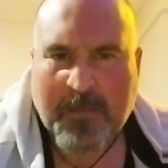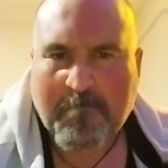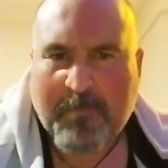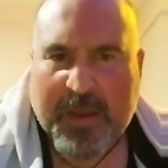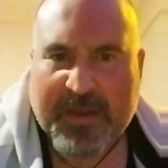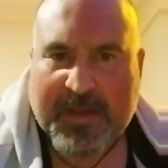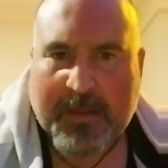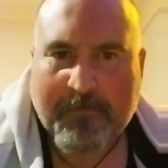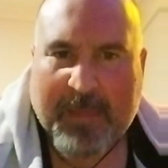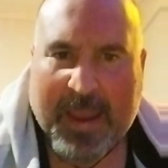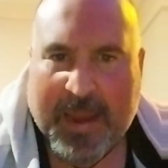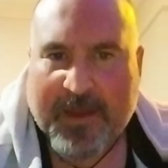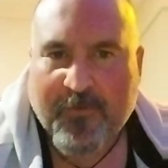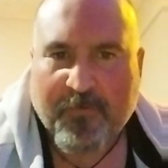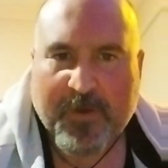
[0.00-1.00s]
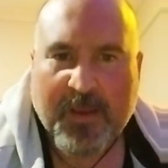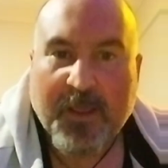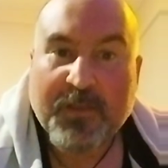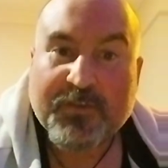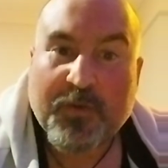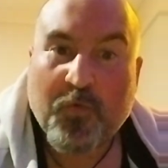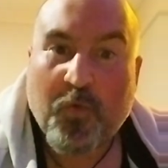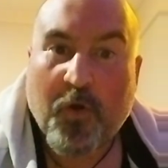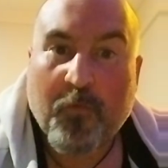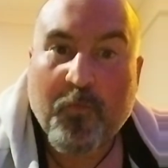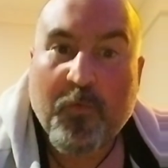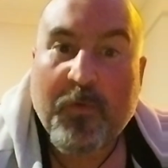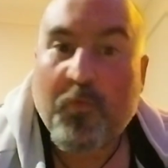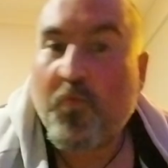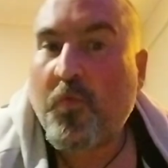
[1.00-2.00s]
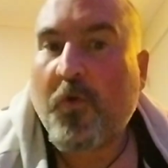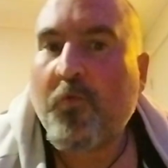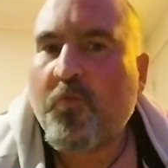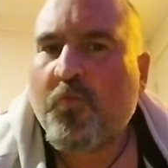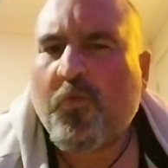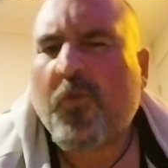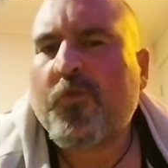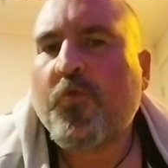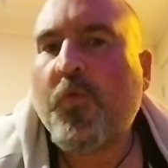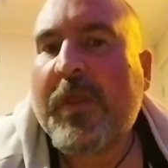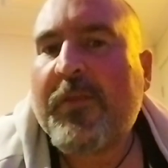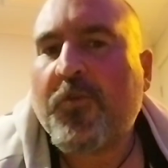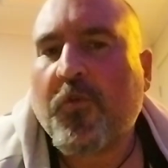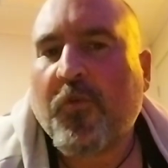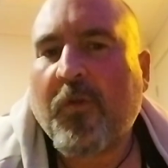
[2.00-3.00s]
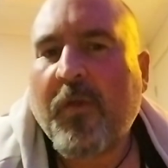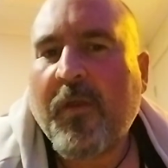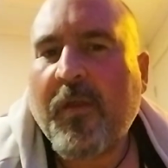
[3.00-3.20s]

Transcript: Made him angry. So what do?